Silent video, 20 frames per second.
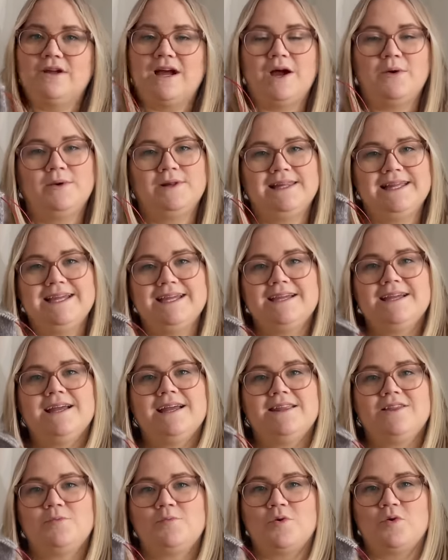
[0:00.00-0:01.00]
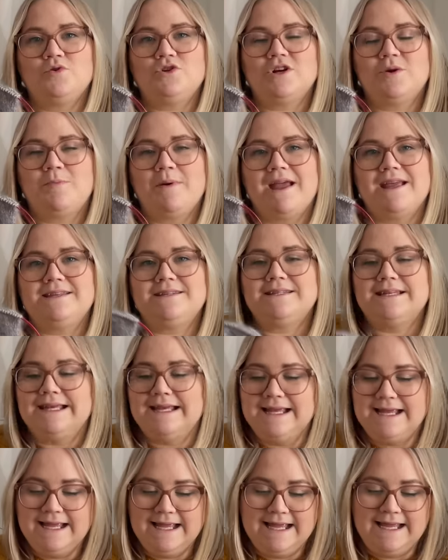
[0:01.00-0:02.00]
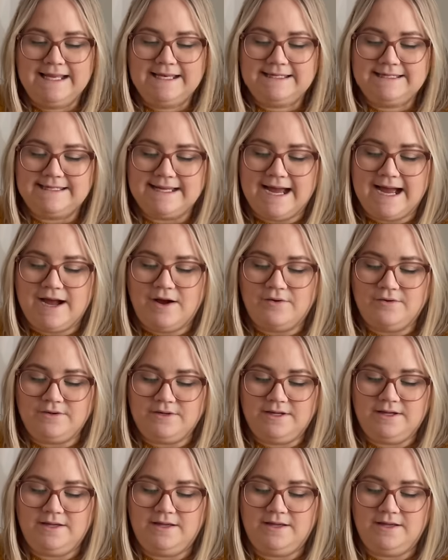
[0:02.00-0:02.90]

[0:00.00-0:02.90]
I will link the project page down